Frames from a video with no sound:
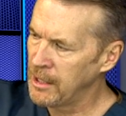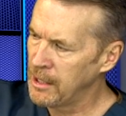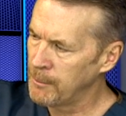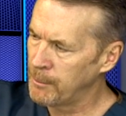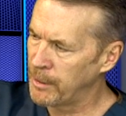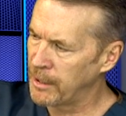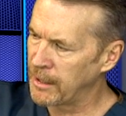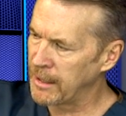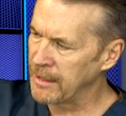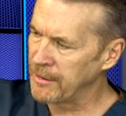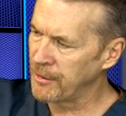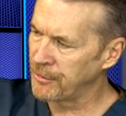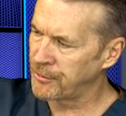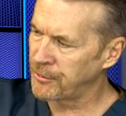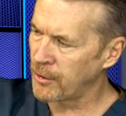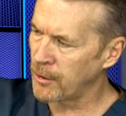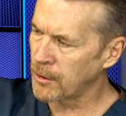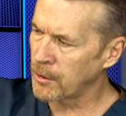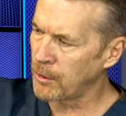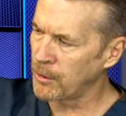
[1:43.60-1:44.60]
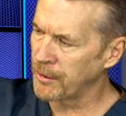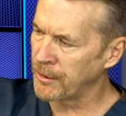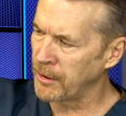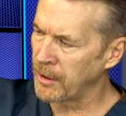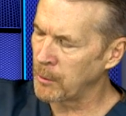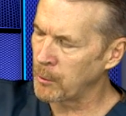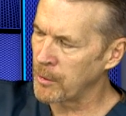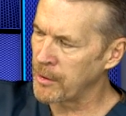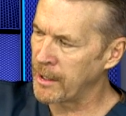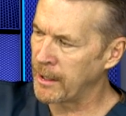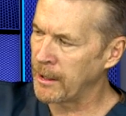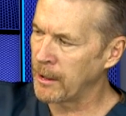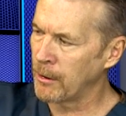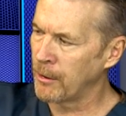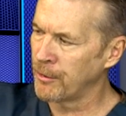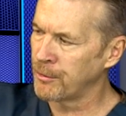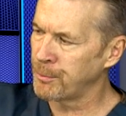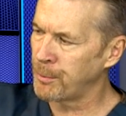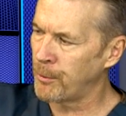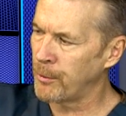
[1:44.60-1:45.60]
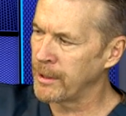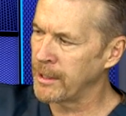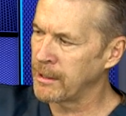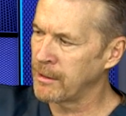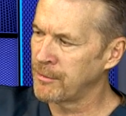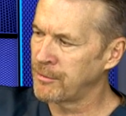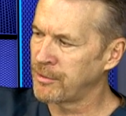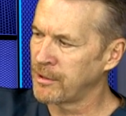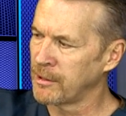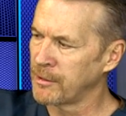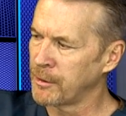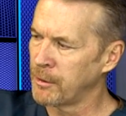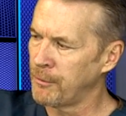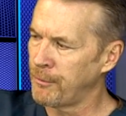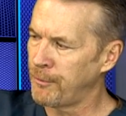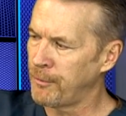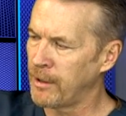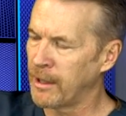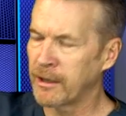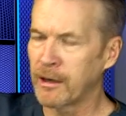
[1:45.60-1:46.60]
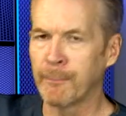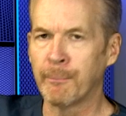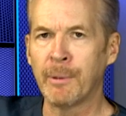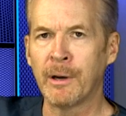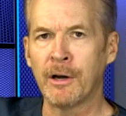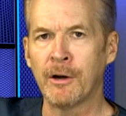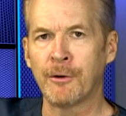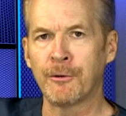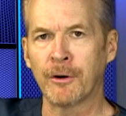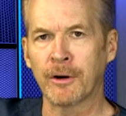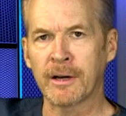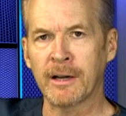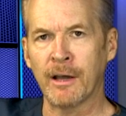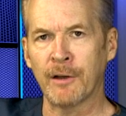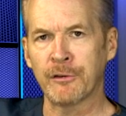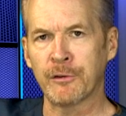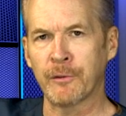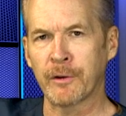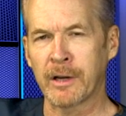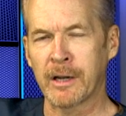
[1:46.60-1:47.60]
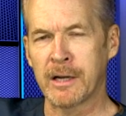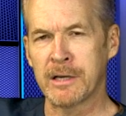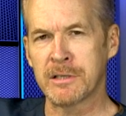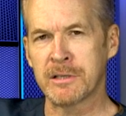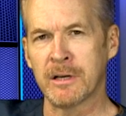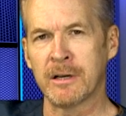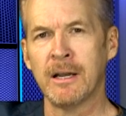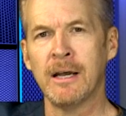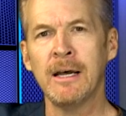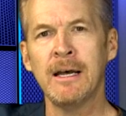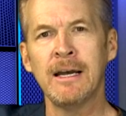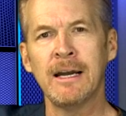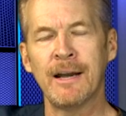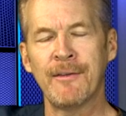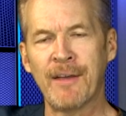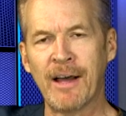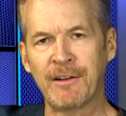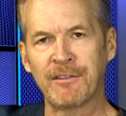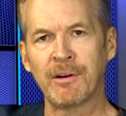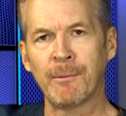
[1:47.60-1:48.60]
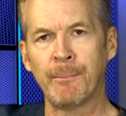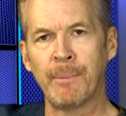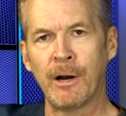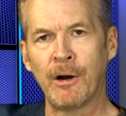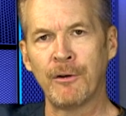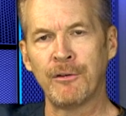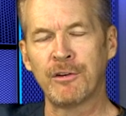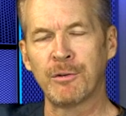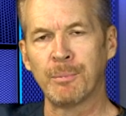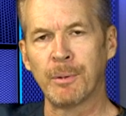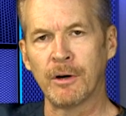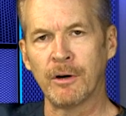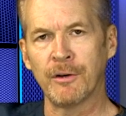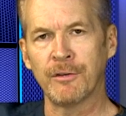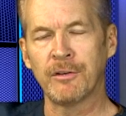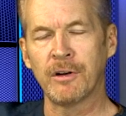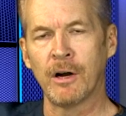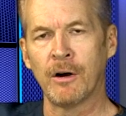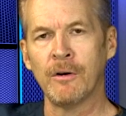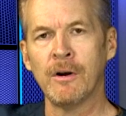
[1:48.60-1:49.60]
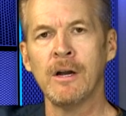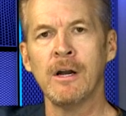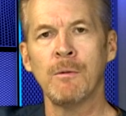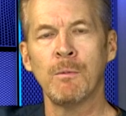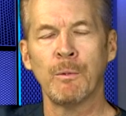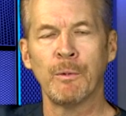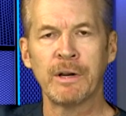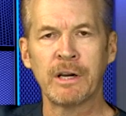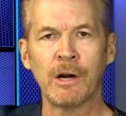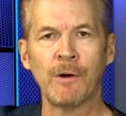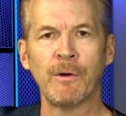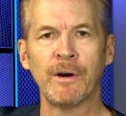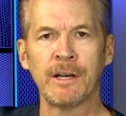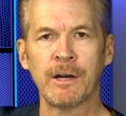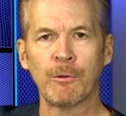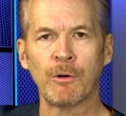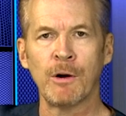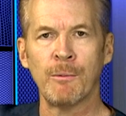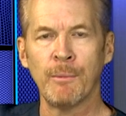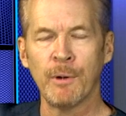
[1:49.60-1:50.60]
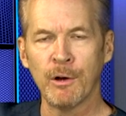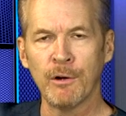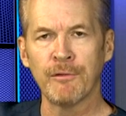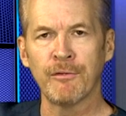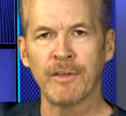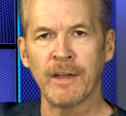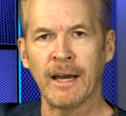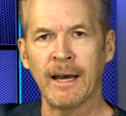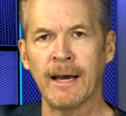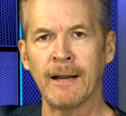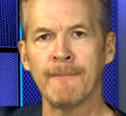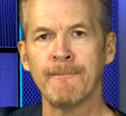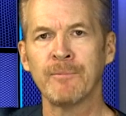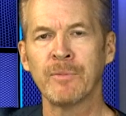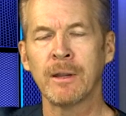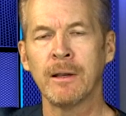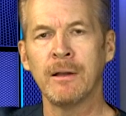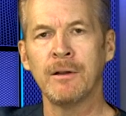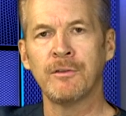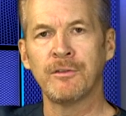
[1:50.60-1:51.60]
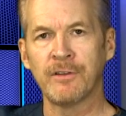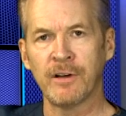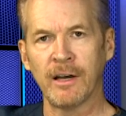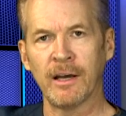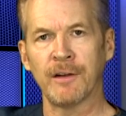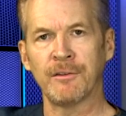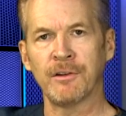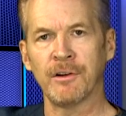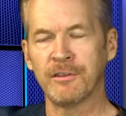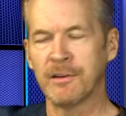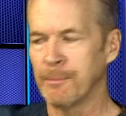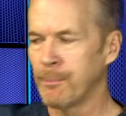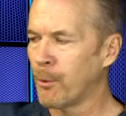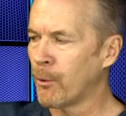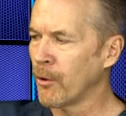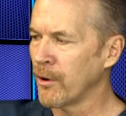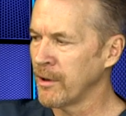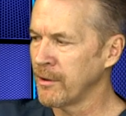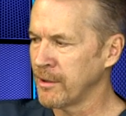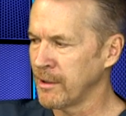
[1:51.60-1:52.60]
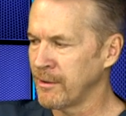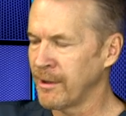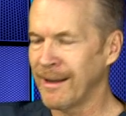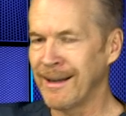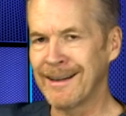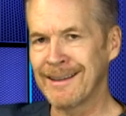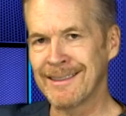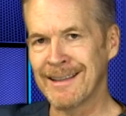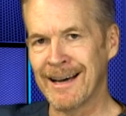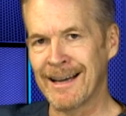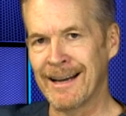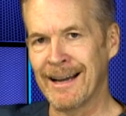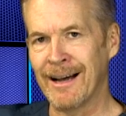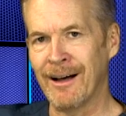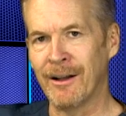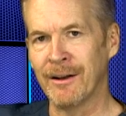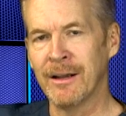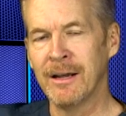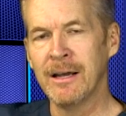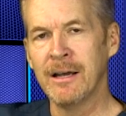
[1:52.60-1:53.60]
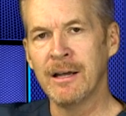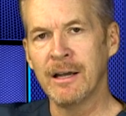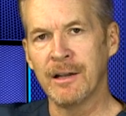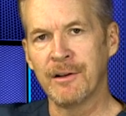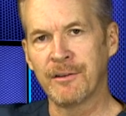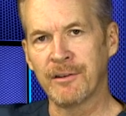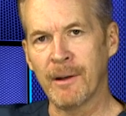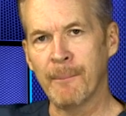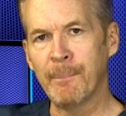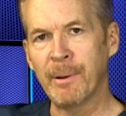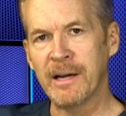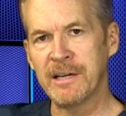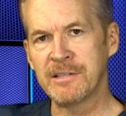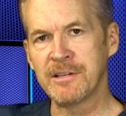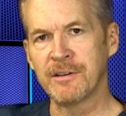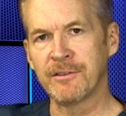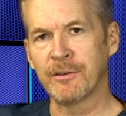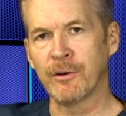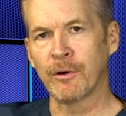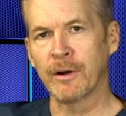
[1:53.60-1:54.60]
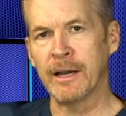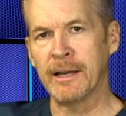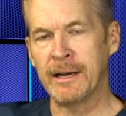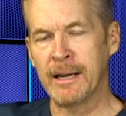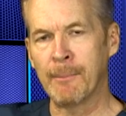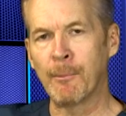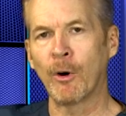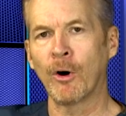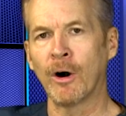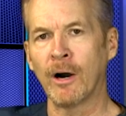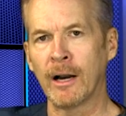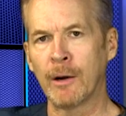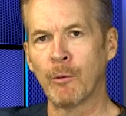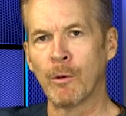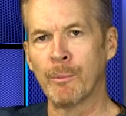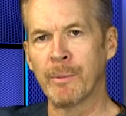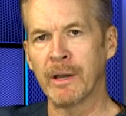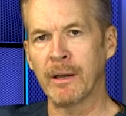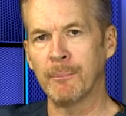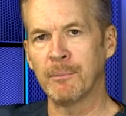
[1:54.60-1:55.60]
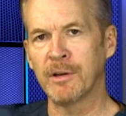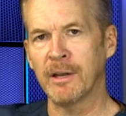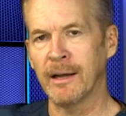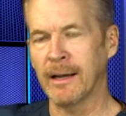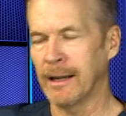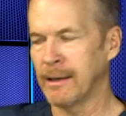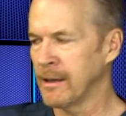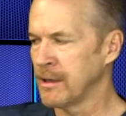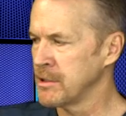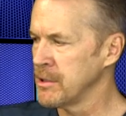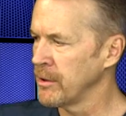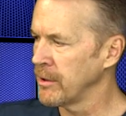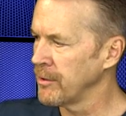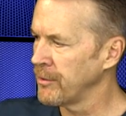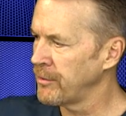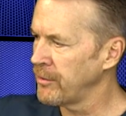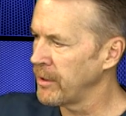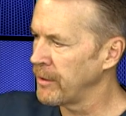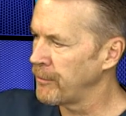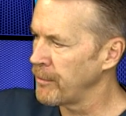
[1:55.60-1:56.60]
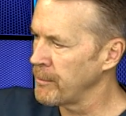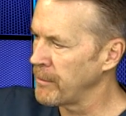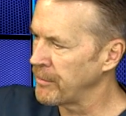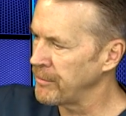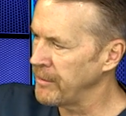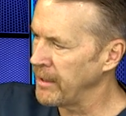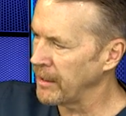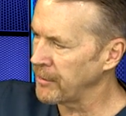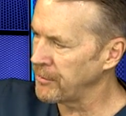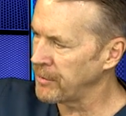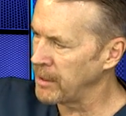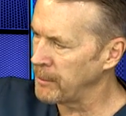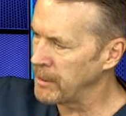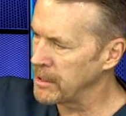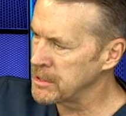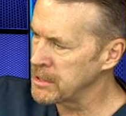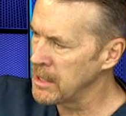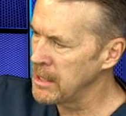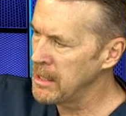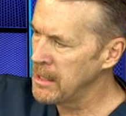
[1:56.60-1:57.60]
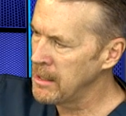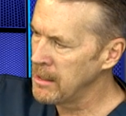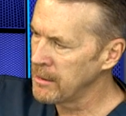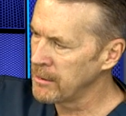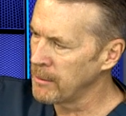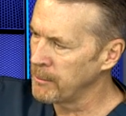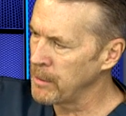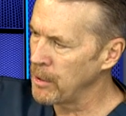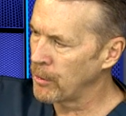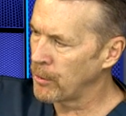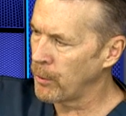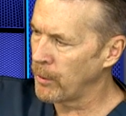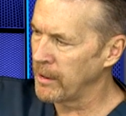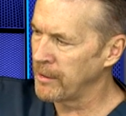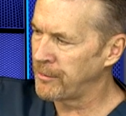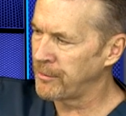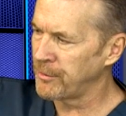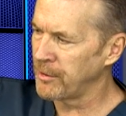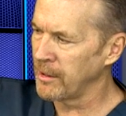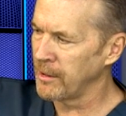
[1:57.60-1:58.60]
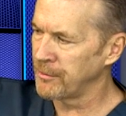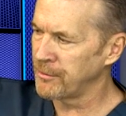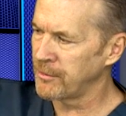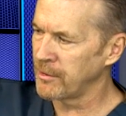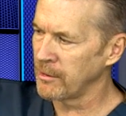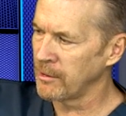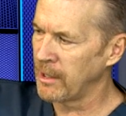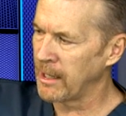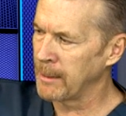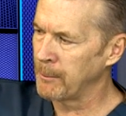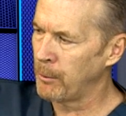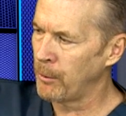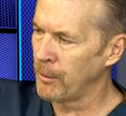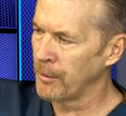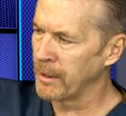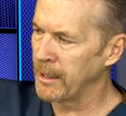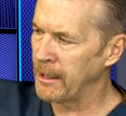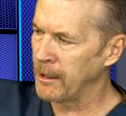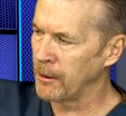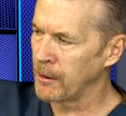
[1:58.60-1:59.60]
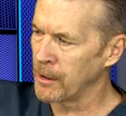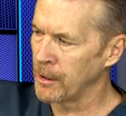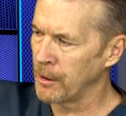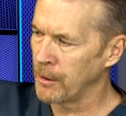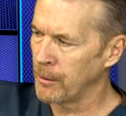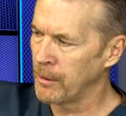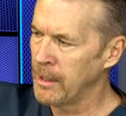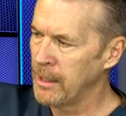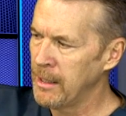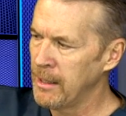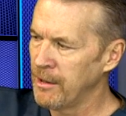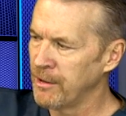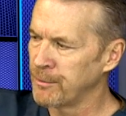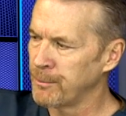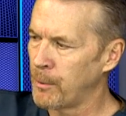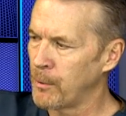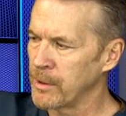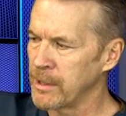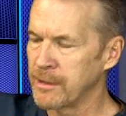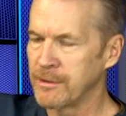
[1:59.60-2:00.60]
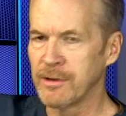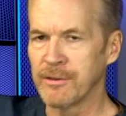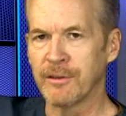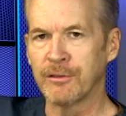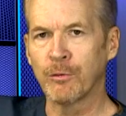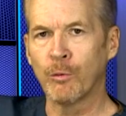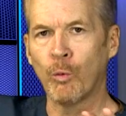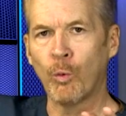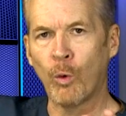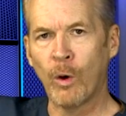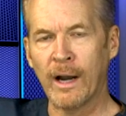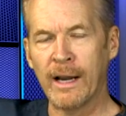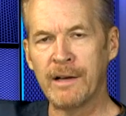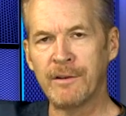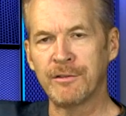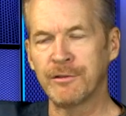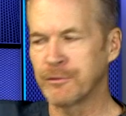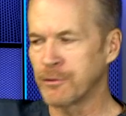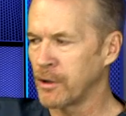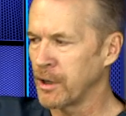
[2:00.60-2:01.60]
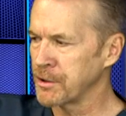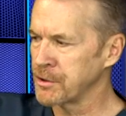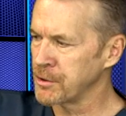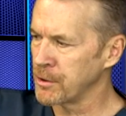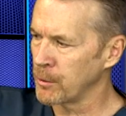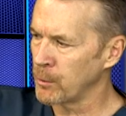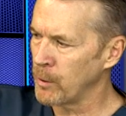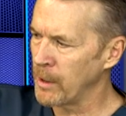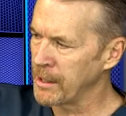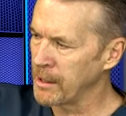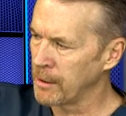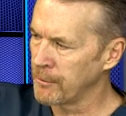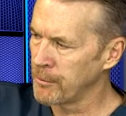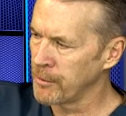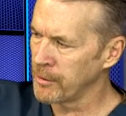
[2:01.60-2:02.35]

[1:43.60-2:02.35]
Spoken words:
but in the circle area where the arrow is pointing, you see a little fleck of bone or calcification, and that's a bone spur. So when we go in to remove that cyst, it's important to take that out. In some patients, though, an MRI will be obtained. As you can see from this next image, the mucoid cyst labeled arrow is pointing to this white structure right over